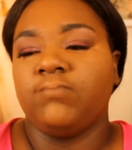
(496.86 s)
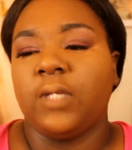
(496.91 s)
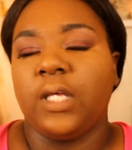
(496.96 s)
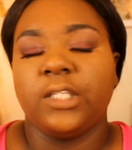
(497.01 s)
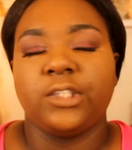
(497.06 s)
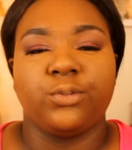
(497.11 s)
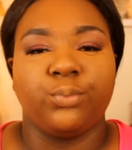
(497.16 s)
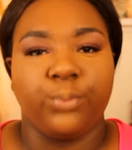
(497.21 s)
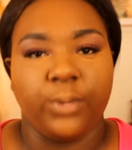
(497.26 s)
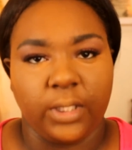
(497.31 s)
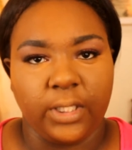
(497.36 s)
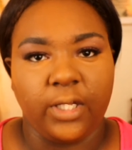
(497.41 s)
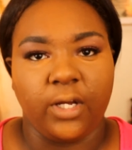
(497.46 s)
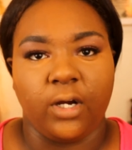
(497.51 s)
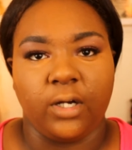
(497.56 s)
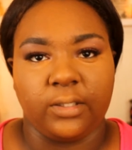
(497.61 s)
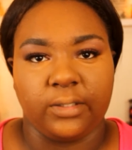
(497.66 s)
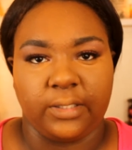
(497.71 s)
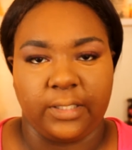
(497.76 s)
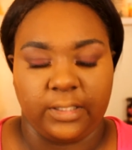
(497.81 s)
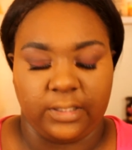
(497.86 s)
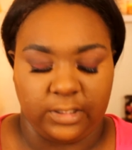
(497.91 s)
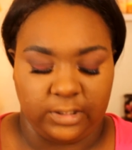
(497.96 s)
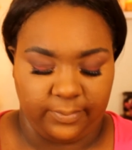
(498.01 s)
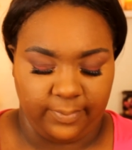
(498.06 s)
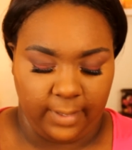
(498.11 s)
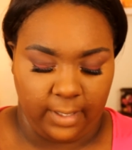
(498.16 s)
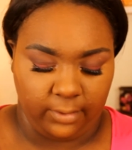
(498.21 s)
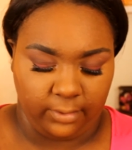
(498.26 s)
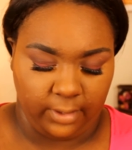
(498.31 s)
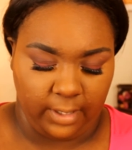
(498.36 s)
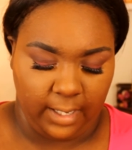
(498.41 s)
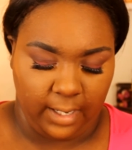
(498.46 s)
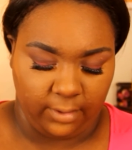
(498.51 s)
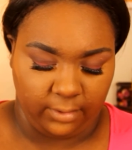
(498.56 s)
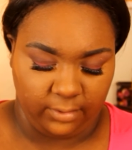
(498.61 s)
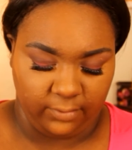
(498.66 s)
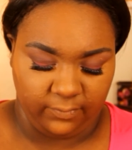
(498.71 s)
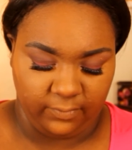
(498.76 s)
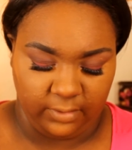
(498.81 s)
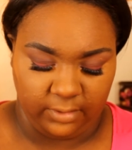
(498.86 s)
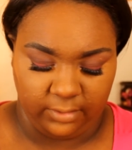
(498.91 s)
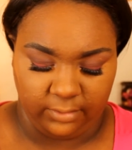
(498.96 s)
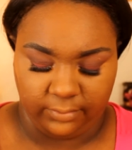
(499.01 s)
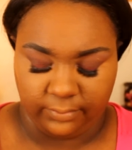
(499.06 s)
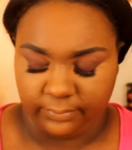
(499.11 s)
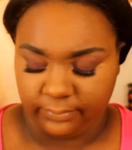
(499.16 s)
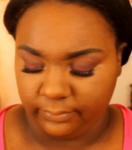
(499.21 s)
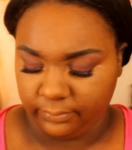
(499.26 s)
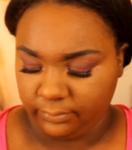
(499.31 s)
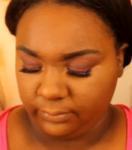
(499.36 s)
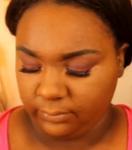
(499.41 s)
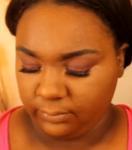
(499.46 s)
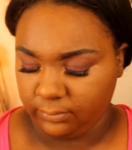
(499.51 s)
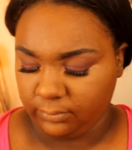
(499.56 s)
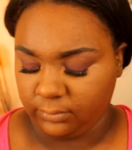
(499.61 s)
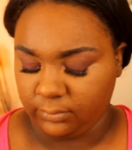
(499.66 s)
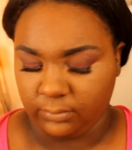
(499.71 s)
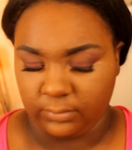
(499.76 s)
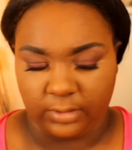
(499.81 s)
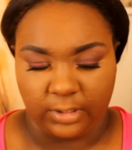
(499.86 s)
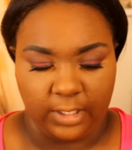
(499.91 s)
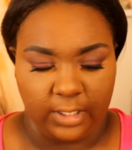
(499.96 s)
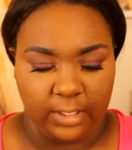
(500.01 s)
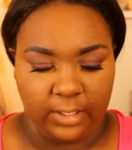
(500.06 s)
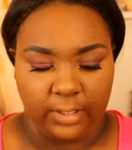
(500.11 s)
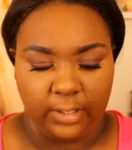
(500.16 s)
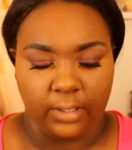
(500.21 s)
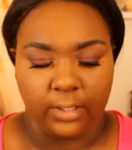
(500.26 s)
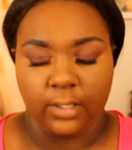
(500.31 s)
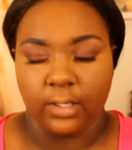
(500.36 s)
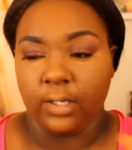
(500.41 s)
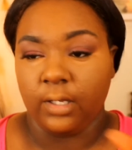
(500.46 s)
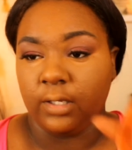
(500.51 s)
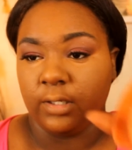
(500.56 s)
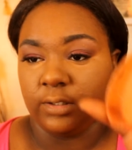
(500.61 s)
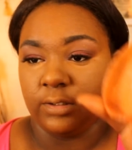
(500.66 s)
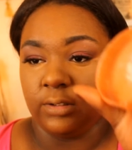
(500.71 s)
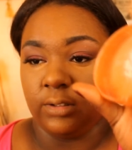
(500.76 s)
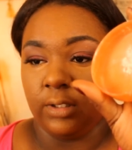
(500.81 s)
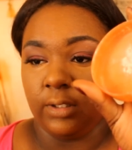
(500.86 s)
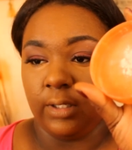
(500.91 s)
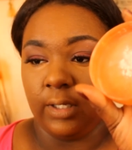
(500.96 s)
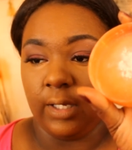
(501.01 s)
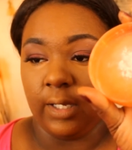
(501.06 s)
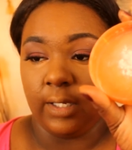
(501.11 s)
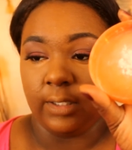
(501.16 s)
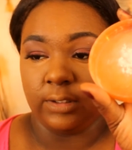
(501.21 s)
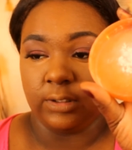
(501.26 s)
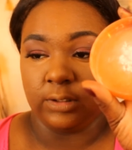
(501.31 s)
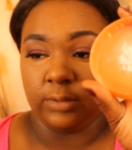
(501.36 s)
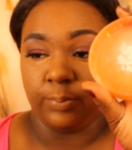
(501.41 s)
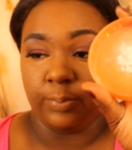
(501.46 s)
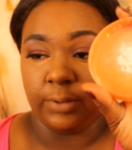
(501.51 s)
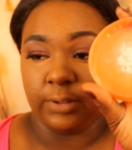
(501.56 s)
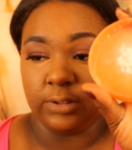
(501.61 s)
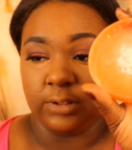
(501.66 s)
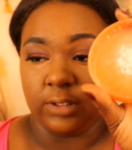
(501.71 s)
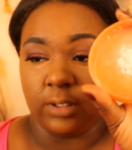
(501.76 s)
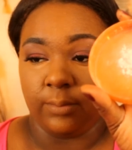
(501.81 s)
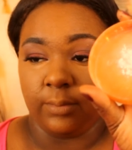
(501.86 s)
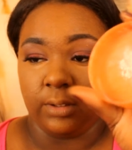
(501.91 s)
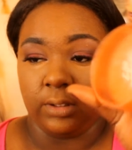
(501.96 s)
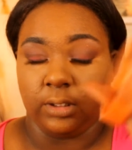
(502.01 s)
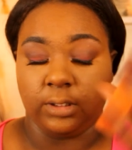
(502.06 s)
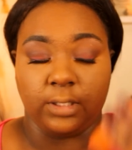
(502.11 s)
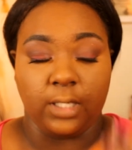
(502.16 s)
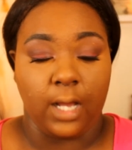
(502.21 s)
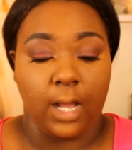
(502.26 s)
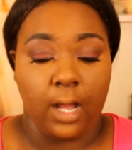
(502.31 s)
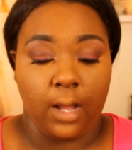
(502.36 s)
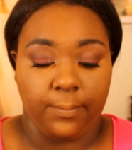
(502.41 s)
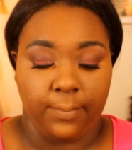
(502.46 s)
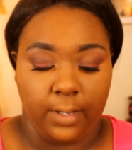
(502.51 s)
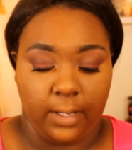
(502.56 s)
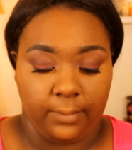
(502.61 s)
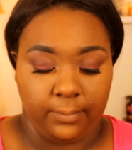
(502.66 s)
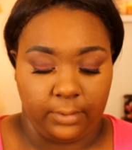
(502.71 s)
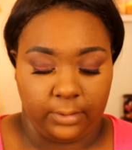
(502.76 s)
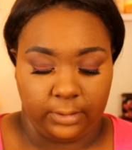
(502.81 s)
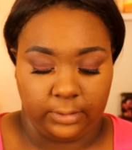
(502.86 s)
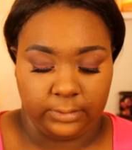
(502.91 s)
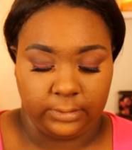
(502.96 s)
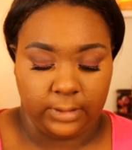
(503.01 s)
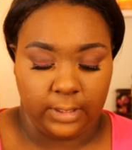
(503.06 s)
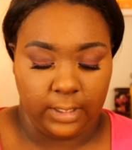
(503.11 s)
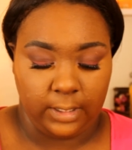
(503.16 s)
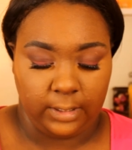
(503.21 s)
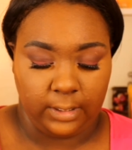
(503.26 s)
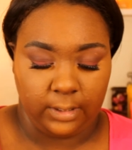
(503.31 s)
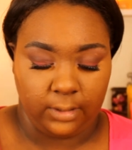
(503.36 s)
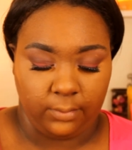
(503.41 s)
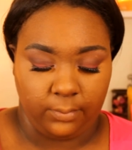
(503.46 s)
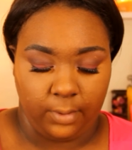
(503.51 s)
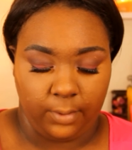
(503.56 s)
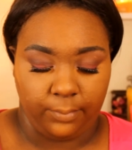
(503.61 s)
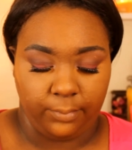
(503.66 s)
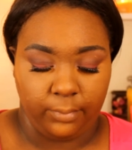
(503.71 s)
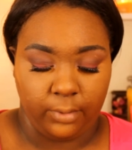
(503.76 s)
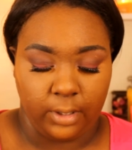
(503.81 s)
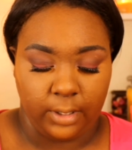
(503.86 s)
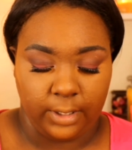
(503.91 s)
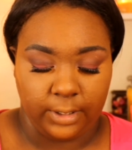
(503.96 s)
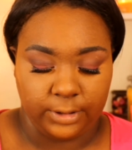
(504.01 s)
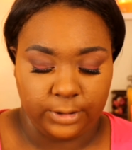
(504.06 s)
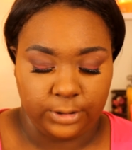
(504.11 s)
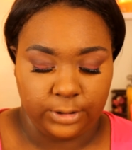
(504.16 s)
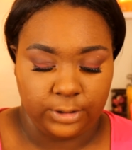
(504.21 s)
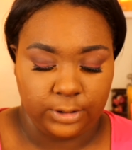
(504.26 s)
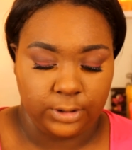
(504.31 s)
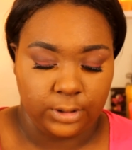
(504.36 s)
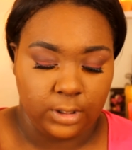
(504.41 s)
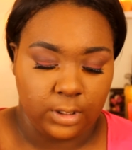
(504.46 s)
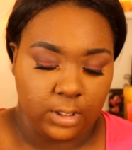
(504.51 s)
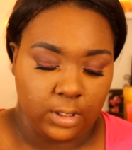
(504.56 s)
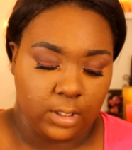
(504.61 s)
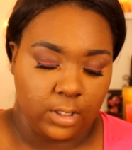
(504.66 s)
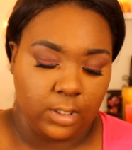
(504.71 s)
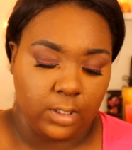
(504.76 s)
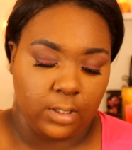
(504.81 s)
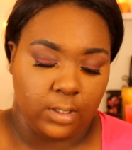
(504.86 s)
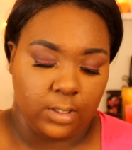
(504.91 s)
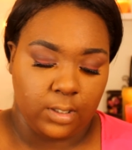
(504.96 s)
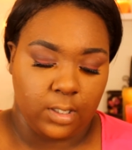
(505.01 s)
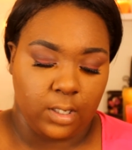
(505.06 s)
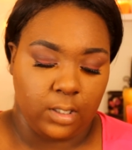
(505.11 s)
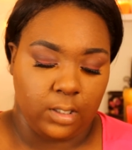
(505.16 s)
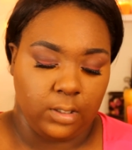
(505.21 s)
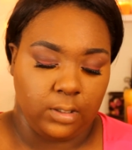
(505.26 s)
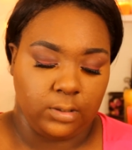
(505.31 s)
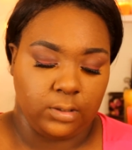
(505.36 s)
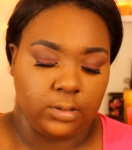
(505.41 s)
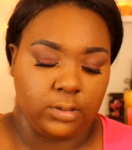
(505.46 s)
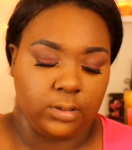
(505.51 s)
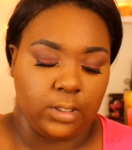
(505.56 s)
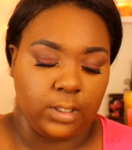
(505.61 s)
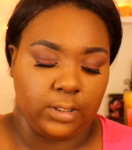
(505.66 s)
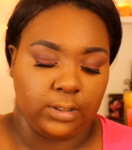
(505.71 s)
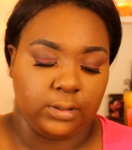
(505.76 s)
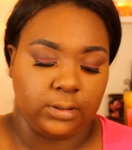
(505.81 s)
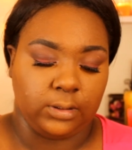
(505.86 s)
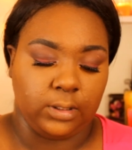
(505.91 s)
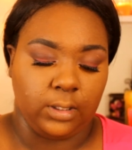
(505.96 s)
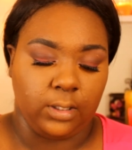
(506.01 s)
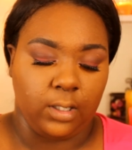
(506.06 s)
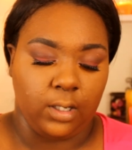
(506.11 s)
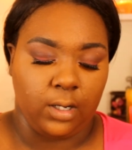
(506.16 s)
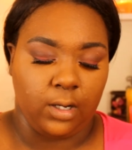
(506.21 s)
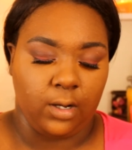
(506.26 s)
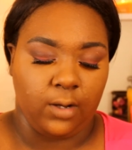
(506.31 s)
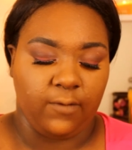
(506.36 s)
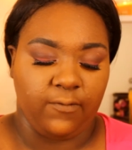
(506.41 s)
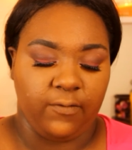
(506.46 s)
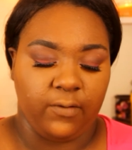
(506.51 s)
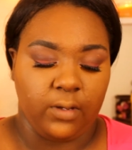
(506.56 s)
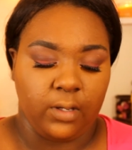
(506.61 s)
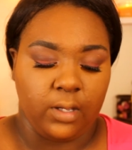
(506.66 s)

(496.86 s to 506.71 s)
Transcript: it's really hard to get this powder out of the thing. So yeah, just put some in the top. I'm gonna take it in my brush, dust it off,